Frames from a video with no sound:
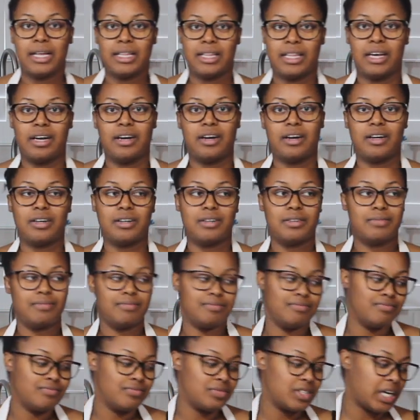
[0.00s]
that
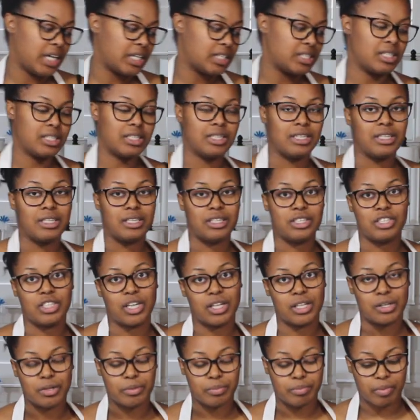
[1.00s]
are technically the
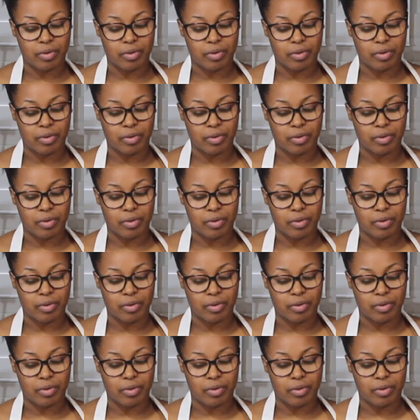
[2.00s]
Jello